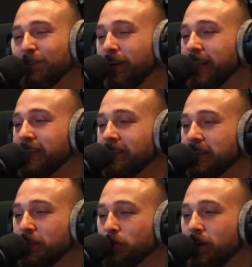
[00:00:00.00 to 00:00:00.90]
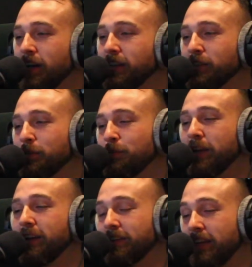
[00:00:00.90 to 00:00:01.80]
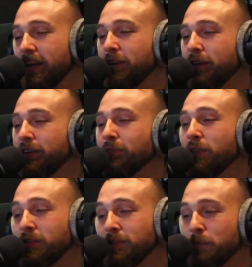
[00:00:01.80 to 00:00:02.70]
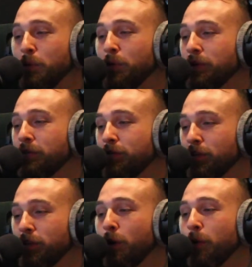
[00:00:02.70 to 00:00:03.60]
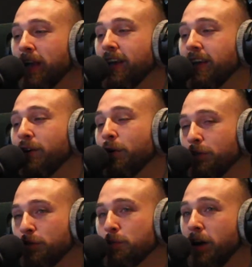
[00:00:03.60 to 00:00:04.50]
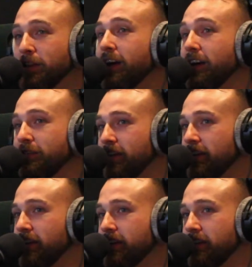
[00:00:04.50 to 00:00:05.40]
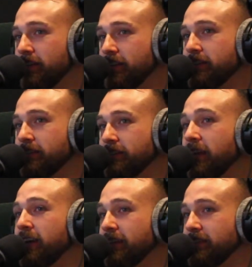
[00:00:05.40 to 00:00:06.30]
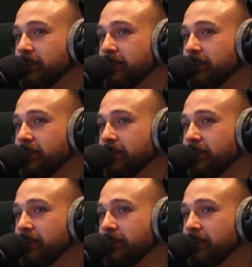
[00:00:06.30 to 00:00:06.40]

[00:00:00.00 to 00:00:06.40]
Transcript: reasons as to why it should be like supported for lower ego through my life. Yeah.